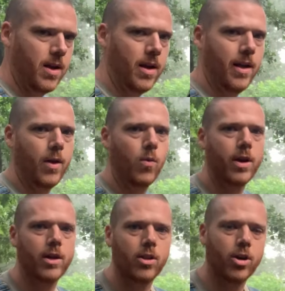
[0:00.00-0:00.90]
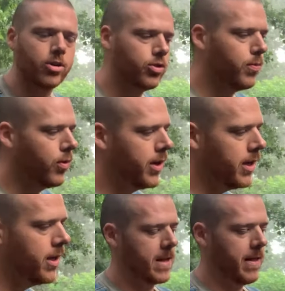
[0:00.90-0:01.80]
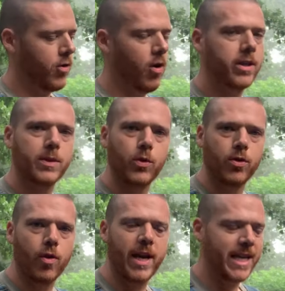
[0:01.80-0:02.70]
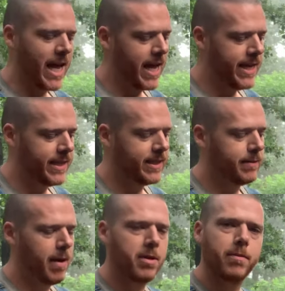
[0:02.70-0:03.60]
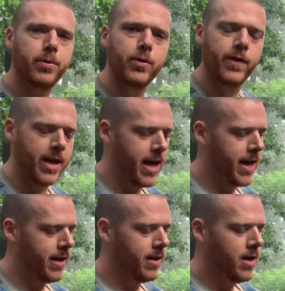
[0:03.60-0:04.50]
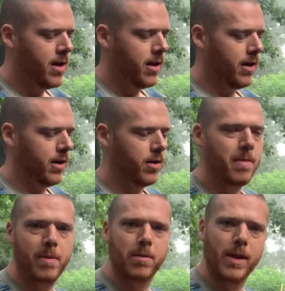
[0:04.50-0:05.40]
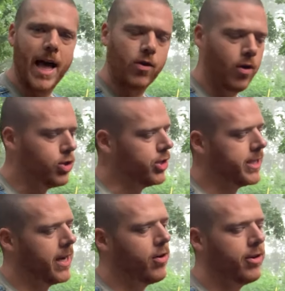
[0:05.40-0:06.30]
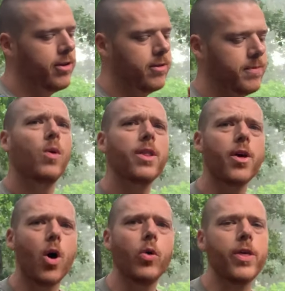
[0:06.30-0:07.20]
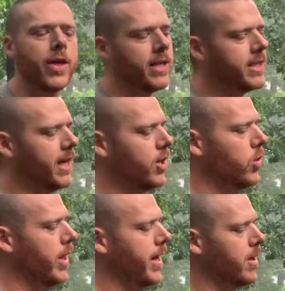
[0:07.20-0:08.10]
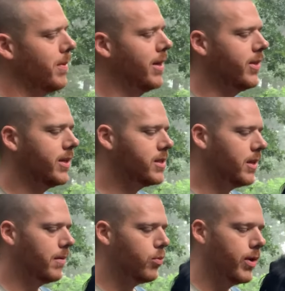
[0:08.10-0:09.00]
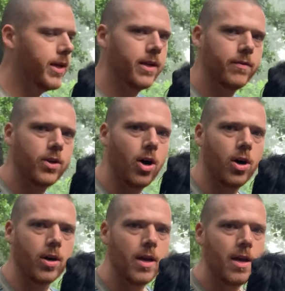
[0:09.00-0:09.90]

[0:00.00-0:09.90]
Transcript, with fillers: Uh, they wanted a larger breed. They crossed them with Great Danes, maybe the Bouvier, uh, maybe the Black Russian Terrier. One of the only things I don't like about this uh, breed of dog